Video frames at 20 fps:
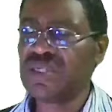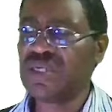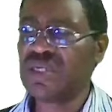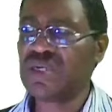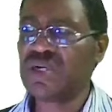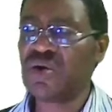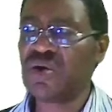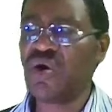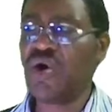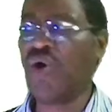
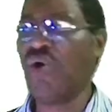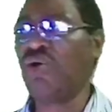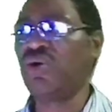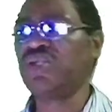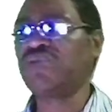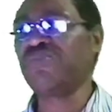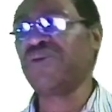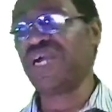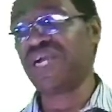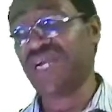called
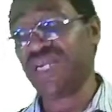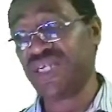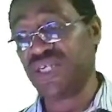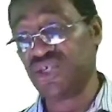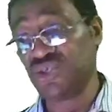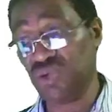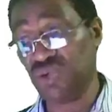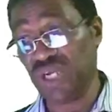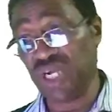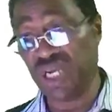Magadi
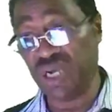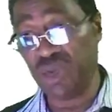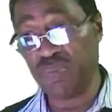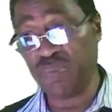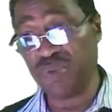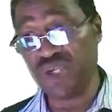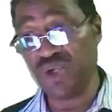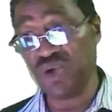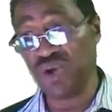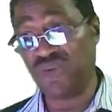Soda
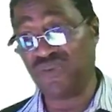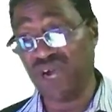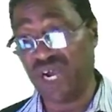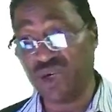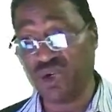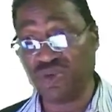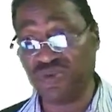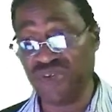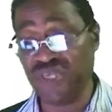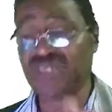Company. You have heard
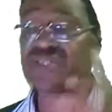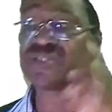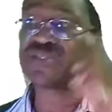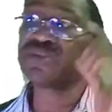of it.